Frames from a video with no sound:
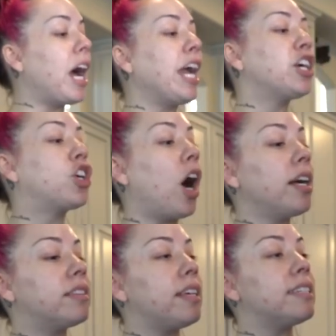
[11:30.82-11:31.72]
I
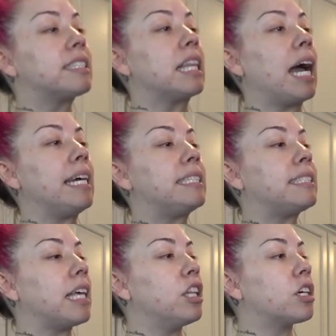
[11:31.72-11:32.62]
got these lights
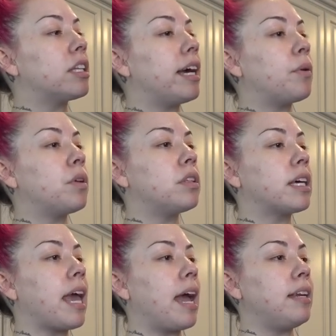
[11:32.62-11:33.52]
that look like the
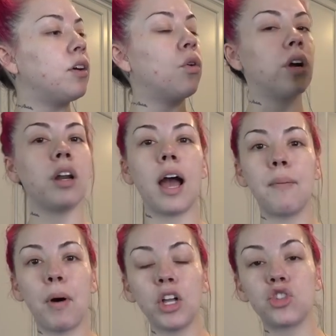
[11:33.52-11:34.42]
candy corn.
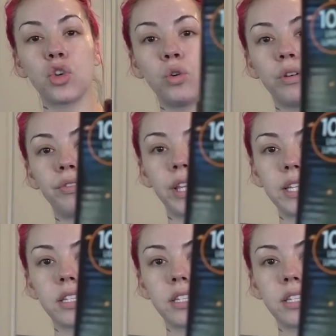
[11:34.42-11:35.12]
I bought two of these.